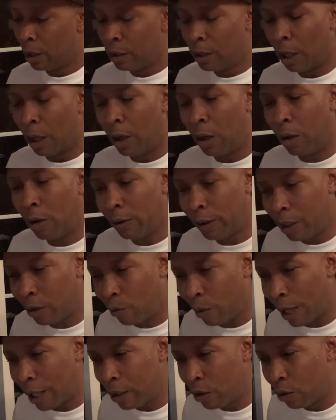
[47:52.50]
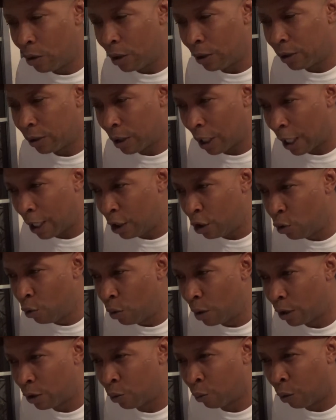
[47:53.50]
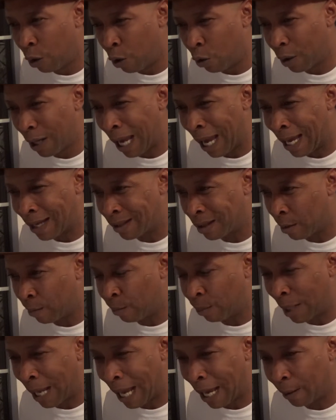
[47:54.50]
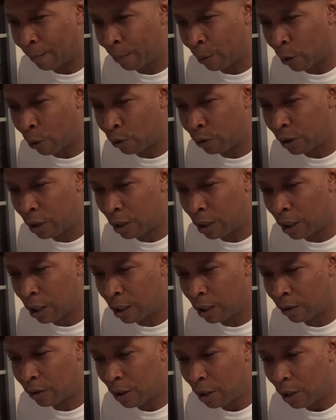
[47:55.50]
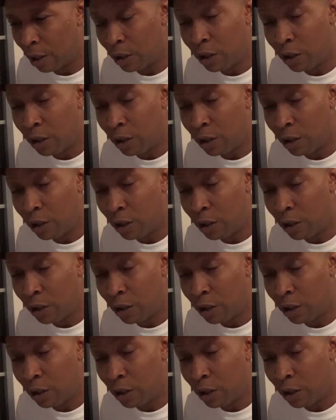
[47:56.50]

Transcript: The only way you could say you was woke as a black person is